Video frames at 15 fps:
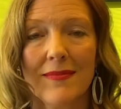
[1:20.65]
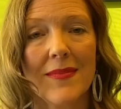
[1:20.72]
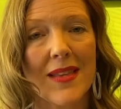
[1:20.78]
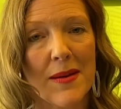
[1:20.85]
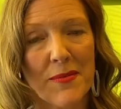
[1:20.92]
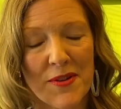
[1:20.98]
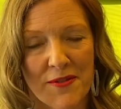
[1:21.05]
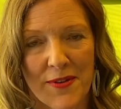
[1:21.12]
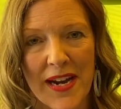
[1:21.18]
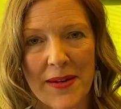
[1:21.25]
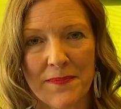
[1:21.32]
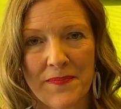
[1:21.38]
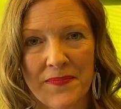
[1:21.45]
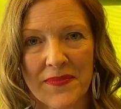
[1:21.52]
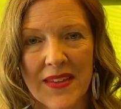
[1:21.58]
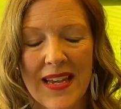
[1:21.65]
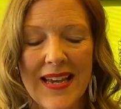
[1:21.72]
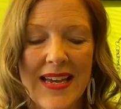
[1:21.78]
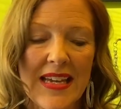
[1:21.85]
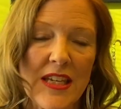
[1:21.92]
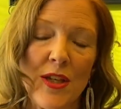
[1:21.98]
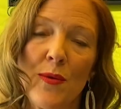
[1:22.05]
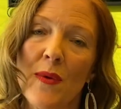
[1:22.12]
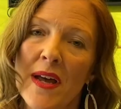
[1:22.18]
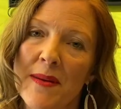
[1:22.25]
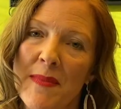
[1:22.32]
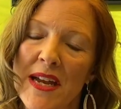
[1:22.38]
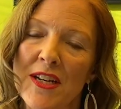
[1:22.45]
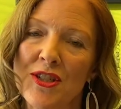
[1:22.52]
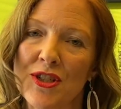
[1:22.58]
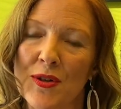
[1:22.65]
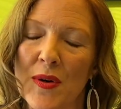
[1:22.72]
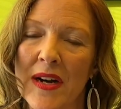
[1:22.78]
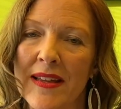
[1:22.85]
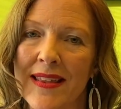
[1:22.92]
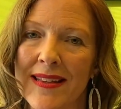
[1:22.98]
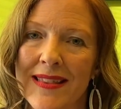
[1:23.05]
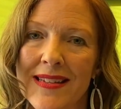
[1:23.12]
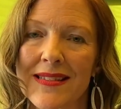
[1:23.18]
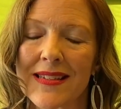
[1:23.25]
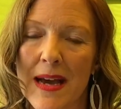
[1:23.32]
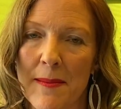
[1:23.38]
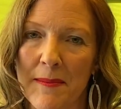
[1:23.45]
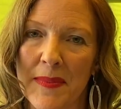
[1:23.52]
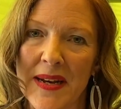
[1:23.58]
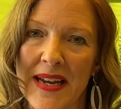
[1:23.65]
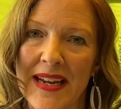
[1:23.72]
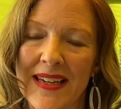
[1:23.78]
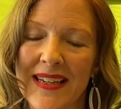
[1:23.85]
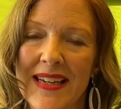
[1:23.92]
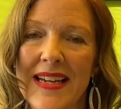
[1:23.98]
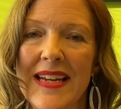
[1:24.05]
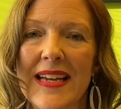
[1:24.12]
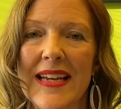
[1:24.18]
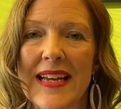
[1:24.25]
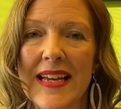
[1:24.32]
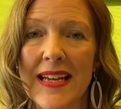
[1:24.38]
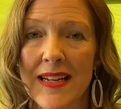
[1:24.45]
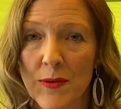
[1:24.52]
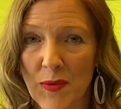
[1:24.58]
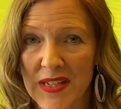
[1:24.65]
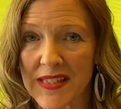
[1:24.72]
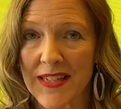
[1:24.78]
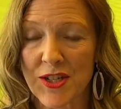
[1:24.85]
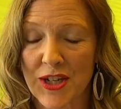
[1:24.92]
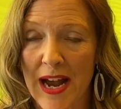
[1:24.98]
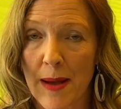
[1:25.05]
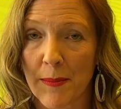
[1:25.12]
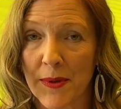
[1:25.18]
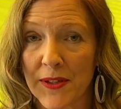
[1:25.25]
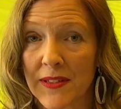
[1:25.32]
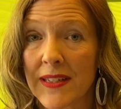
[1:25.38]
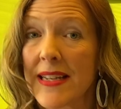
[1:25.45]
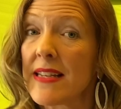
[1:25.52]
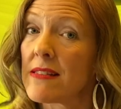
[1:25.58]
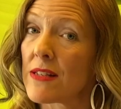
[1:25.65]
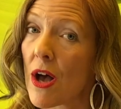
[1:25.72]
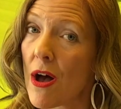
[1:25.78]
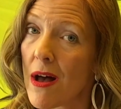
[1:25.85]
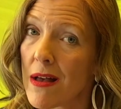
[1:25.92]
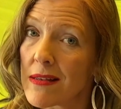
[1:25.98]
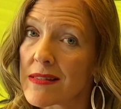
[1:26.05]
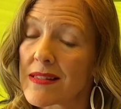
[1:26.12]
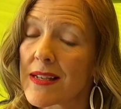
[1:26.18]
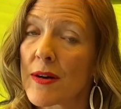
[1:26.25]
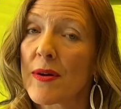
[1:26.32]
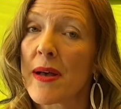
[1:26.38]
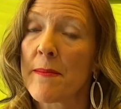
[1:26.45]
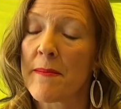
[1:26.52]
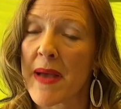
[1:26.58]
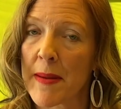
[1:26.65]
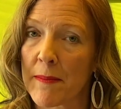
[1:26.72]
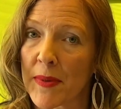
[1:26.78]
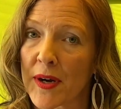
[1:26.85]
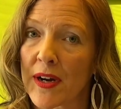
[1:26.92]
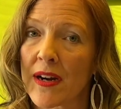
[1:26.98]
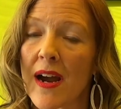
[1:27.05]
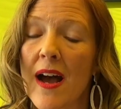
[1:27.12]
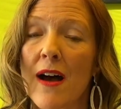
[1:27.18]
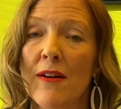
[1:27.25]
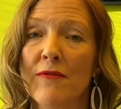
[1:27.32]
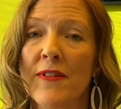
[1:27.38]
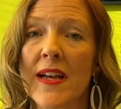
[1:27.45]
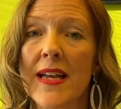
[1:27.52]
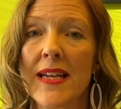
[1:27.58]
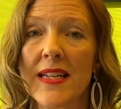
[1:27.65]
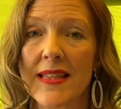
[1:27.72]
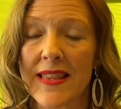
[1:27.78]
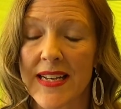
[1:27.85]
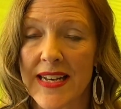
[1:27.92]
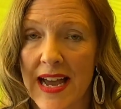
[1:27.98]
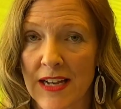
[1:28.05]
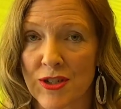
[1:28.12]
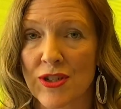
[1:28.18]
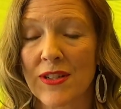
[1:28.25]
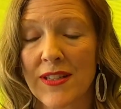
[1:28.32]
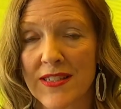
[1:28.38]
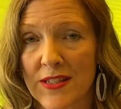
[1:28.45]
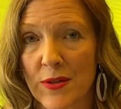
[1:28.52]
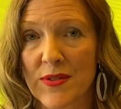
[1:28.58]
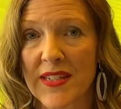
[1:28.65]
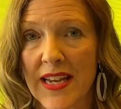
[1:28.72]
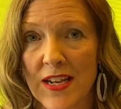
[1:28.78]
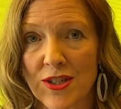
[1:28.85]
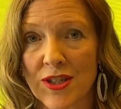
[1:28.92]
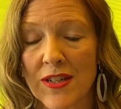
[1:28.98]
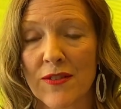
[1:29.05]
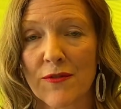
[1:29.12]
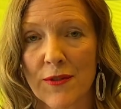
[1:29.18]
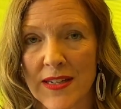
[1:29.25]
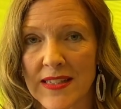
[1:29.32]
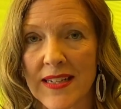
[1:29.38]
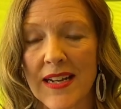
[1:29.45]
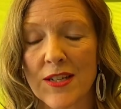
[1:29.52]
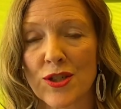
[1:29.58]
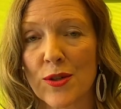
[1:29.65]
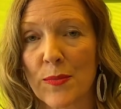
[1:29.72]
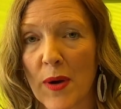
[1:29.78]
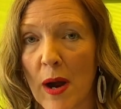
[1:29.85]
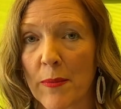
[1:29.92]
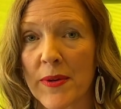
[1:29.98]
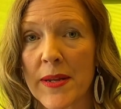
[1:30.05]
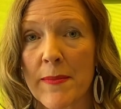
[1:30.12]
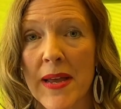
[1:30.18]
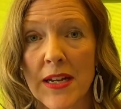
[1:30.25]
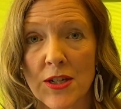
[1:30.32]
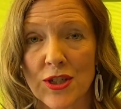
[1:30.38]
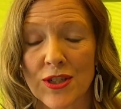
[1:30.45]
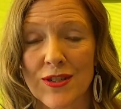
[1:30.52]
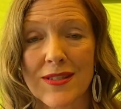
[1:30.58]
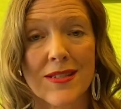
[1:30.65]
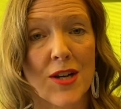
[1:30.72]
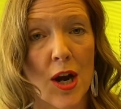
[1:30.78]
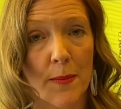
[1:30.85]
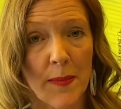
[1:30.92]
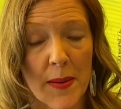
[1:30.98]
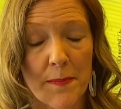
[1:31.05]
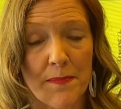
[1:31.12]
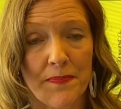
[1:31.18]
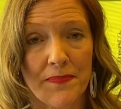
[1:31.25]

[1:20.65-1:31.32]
Number 3, you want to make sure that this company in Wesley Chapel is also a member of the National Association of Residential Property Managers, NARPM.